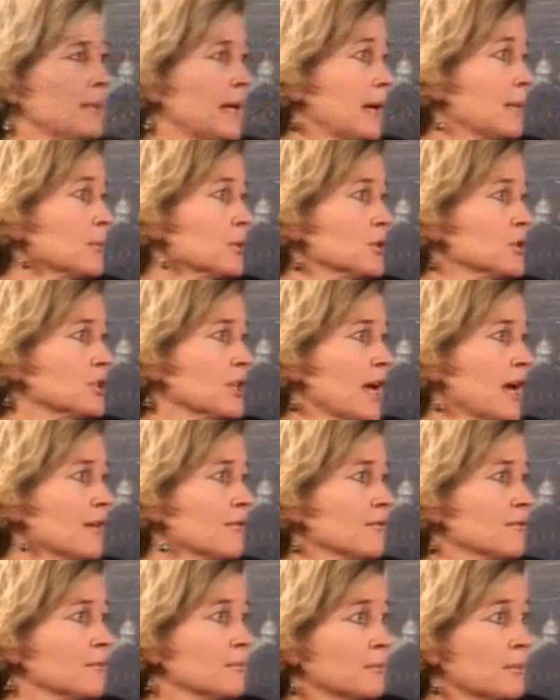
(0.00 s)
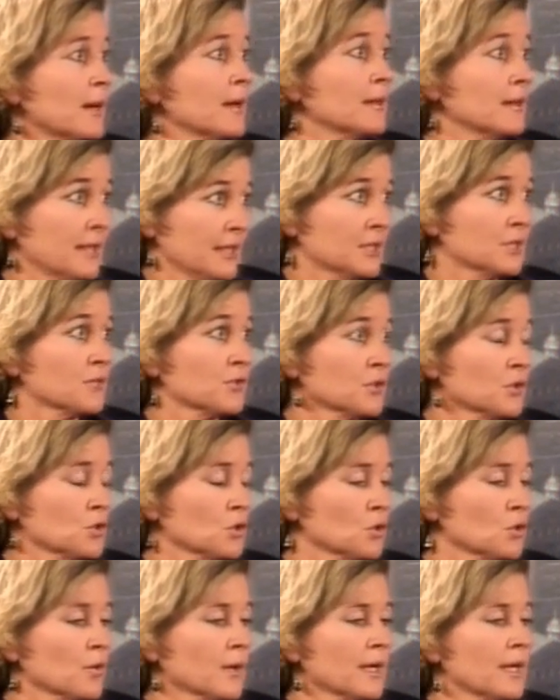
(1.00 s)
Pampered Chef, but it's for
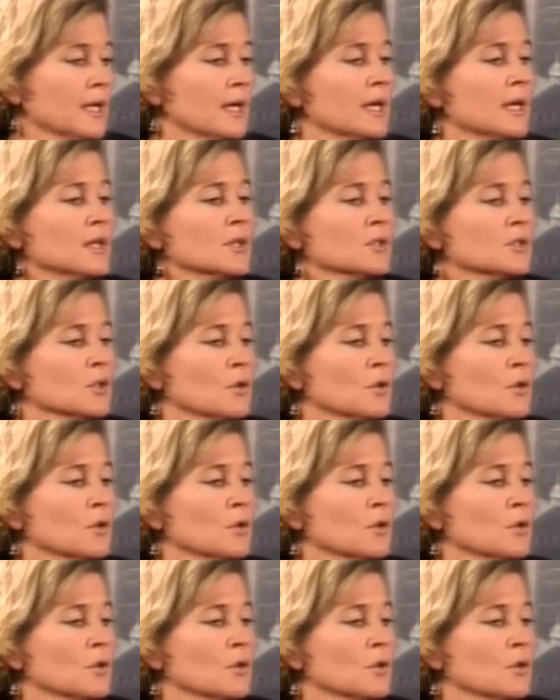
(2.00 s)
jewelry.